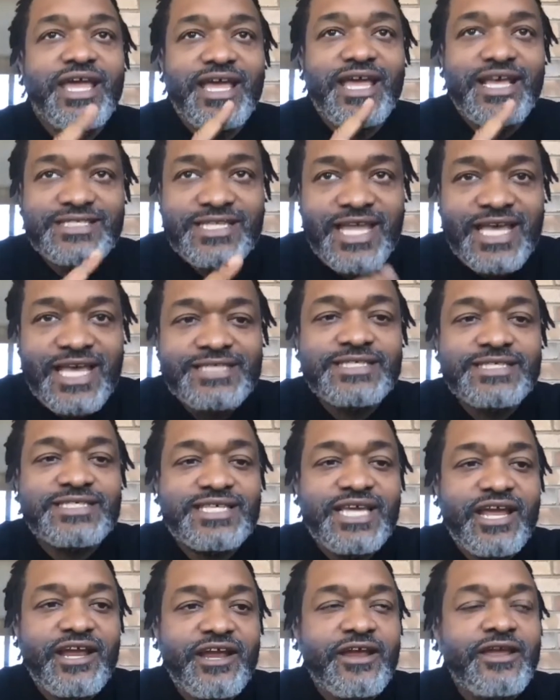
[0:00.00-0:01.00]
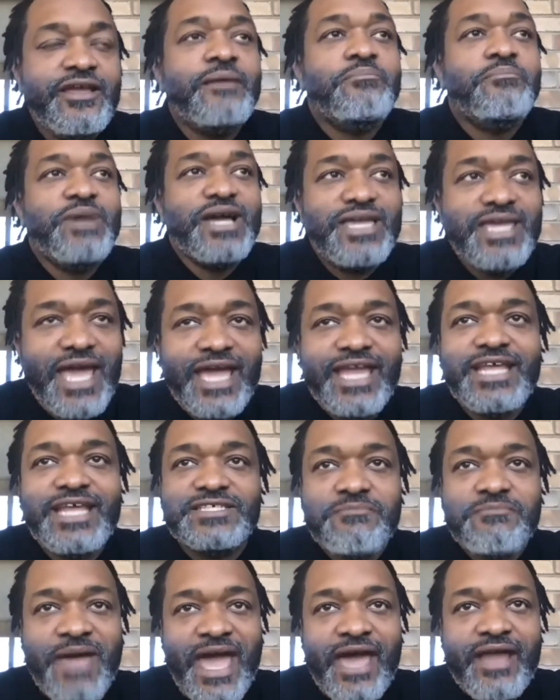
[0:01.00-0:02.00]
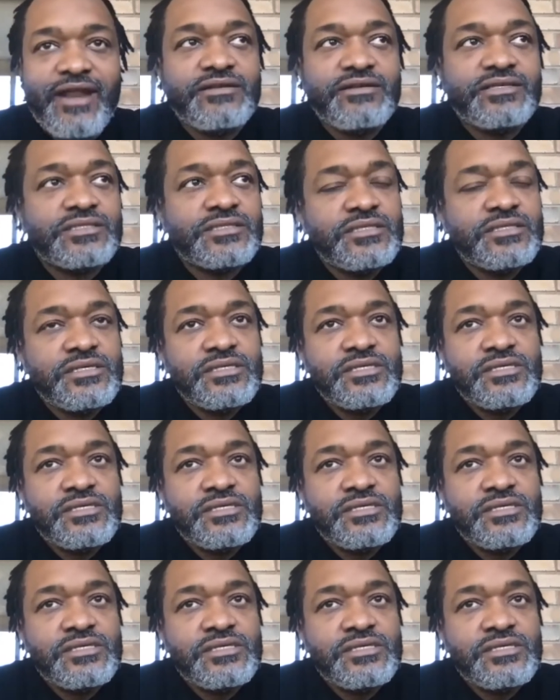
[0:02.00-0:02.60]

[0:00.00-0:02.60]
it's necessary, but cadence matters.